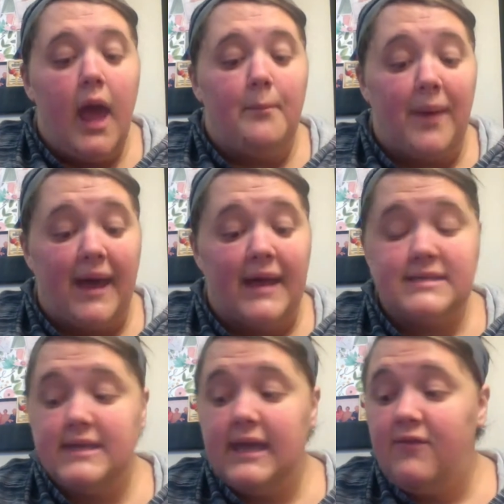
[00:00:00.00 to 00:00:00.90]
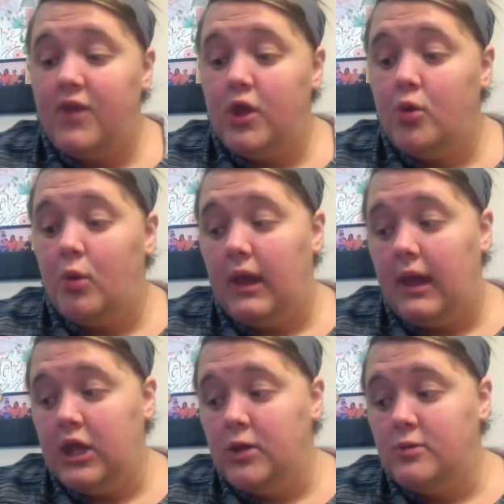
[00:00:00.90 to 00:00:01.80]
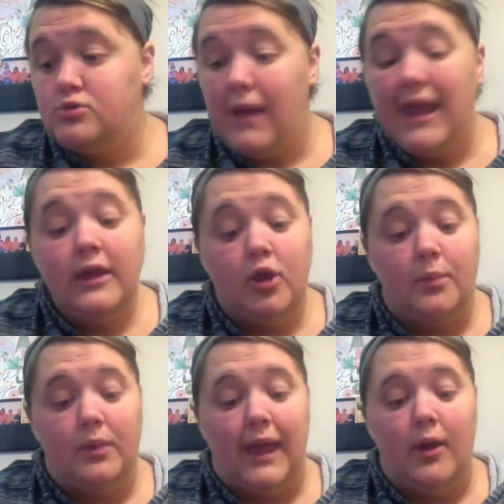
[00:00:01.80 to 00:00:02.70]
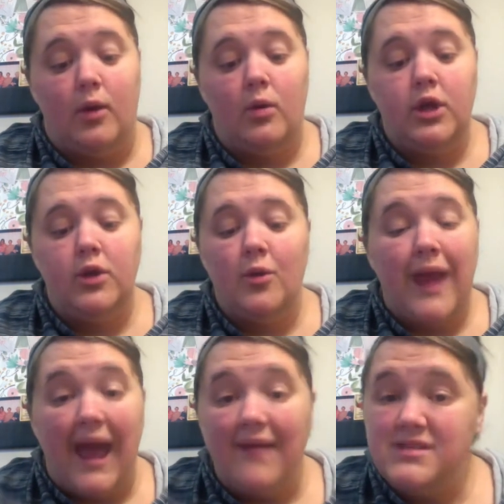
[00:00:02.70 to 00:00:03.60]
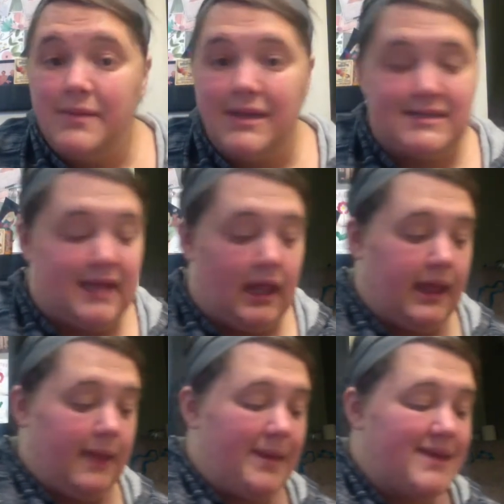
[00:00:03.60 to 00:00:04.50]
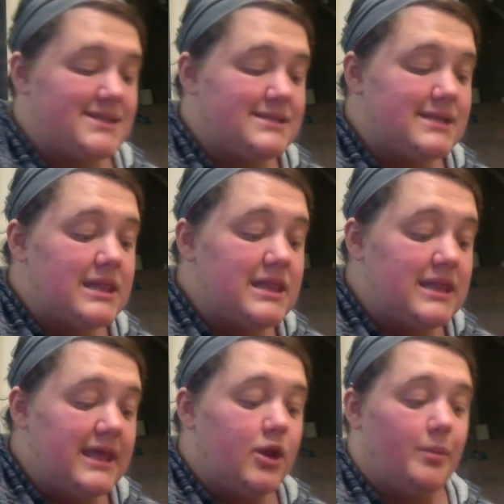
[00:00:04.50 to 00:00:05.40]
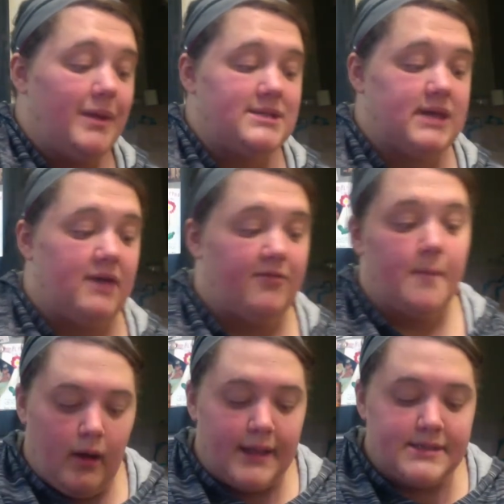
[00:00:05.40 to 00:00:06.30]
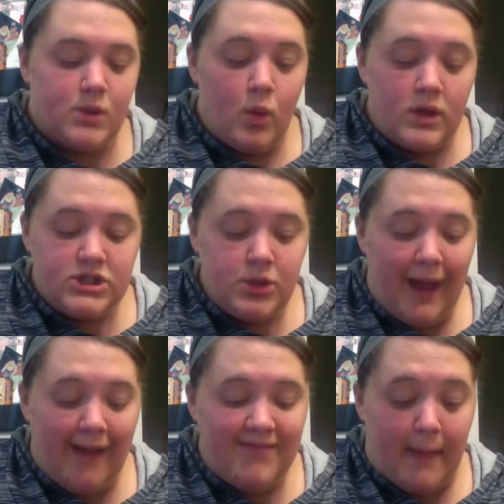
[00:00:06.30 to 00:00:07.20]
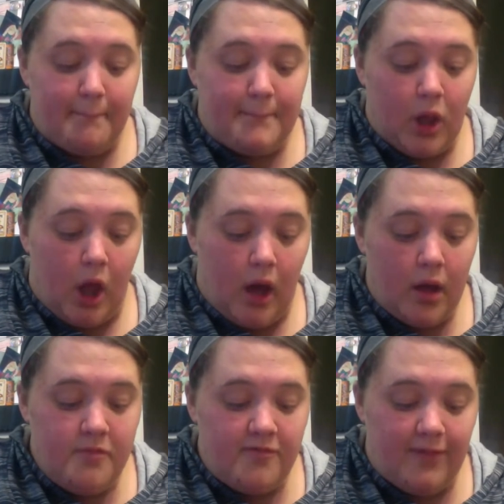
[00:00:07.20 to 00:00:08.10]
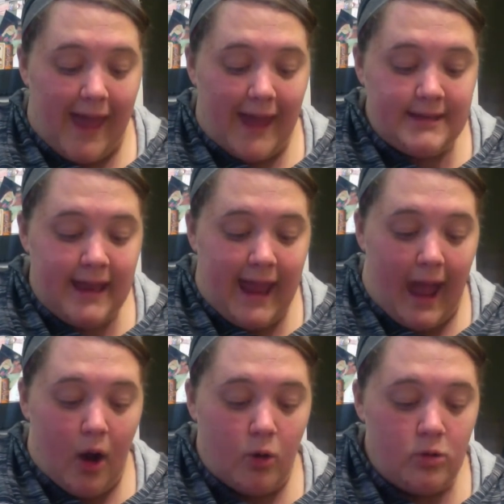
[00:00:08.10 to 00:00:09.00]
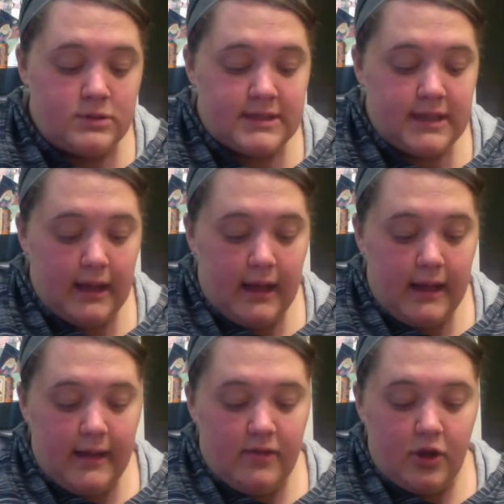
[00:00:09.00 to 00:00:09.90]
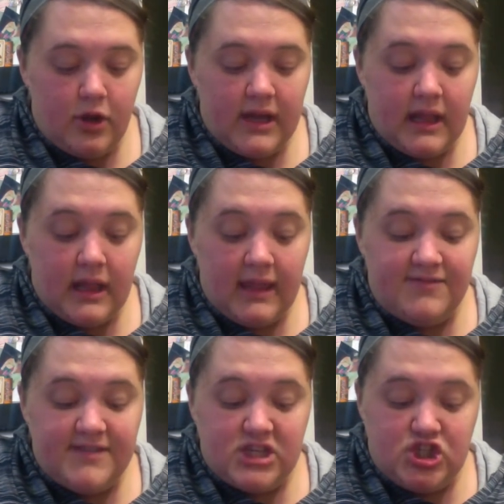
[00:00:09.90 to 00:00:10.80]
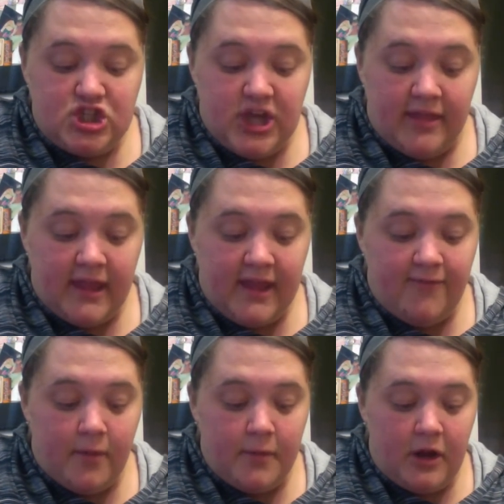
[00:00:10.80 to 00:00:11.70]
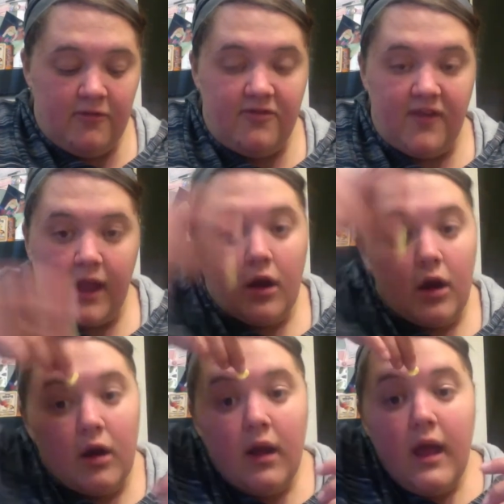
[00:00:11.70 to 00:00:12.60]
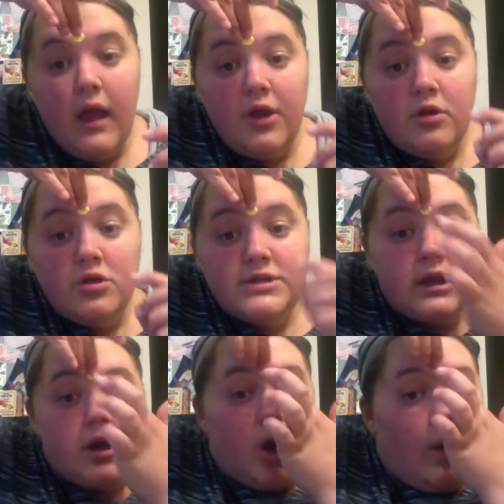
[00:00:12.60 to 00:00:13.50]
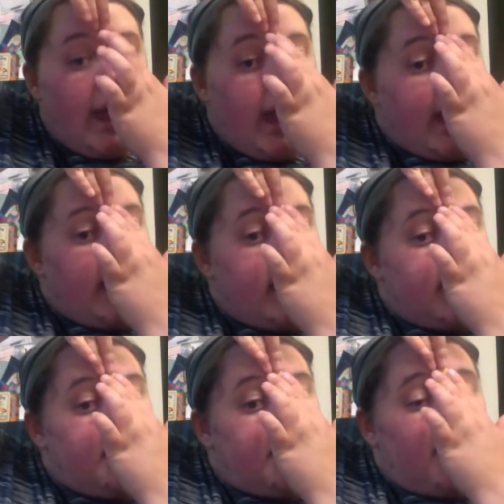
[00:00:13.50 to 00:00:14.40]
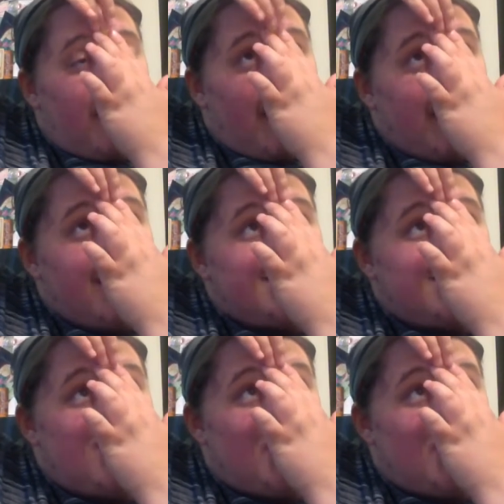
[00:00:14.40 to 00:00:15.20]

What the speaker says: but if you use regular Play-Doh, you don't have to be as delicate because it's a little bit tougher. All right, so once you have that blob flattened out, then you're gonna lift it gently from your finger, and you're just gonna go ahead and apply it to the